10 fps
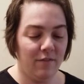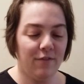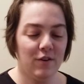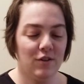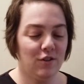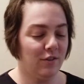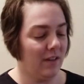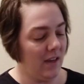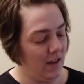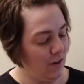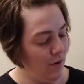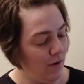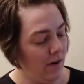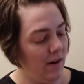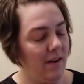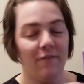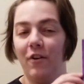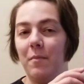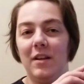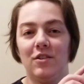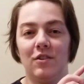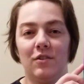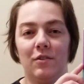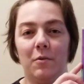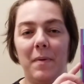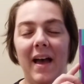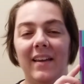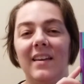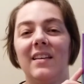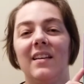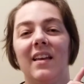first you'll get your informational packet.